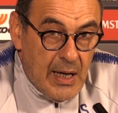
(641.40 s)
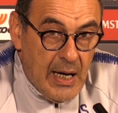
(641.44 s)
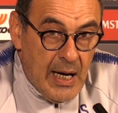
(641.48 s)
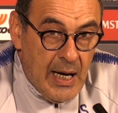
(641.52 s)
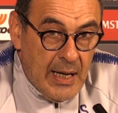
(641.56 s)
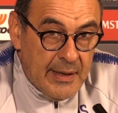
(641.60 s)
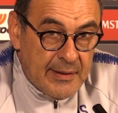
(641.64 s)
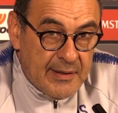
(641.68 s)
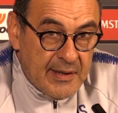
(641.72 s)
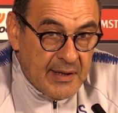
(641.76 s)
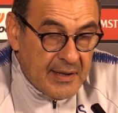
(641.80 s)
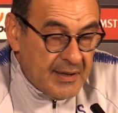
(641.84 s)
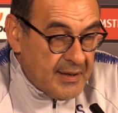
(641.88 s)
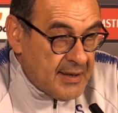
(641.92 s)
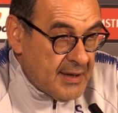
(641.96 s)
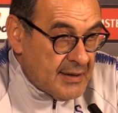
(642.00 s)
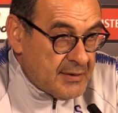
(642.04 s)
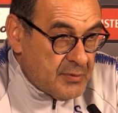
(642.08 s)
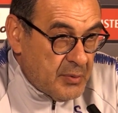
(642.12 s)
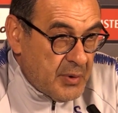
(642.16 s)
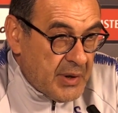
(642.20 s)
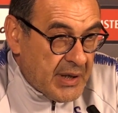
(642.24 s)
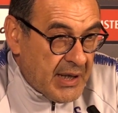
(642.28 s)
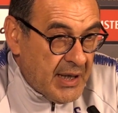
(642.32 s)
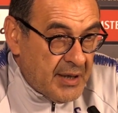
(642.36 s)
I think
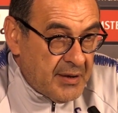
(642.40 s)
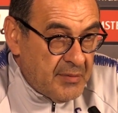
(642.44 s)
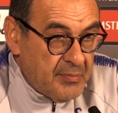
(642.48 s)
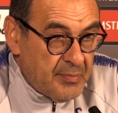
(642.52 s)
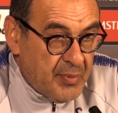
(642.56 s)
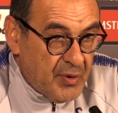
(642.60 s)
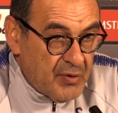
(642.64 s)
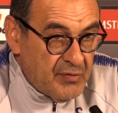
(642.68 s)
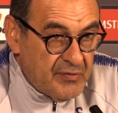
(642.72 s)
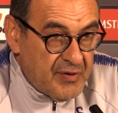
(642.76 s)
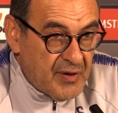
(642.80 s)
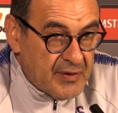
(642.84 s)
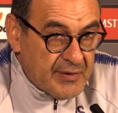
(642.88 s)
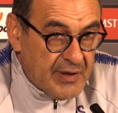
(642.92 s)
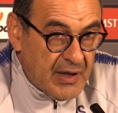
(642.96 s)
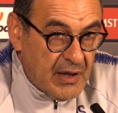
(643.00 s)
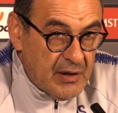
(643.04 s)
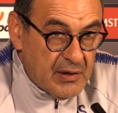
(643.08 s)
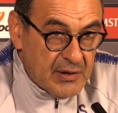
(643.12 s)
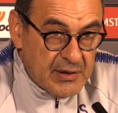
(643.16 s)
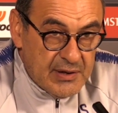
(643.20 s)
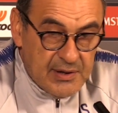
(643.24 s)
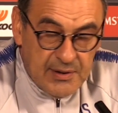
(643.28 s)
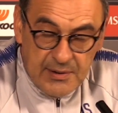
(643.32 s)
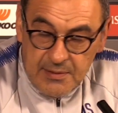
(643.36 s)
that we can improve, of
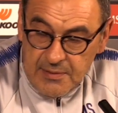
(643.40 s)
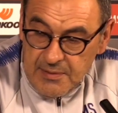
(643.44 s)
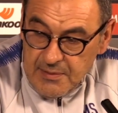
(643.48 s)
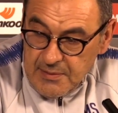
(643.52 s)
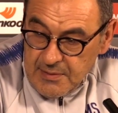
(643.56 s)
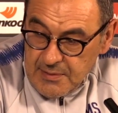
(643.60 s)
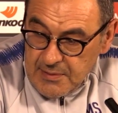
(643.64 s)
course.